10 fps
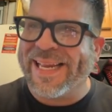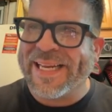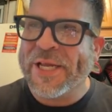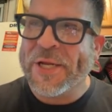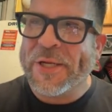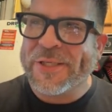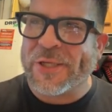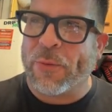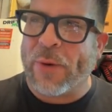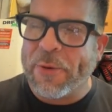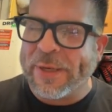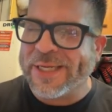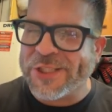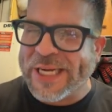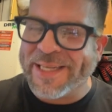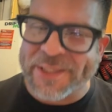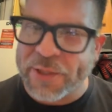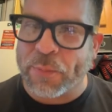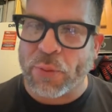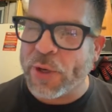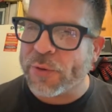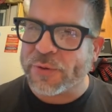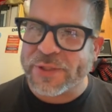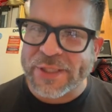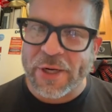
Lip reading: like, so why would it change in the pros?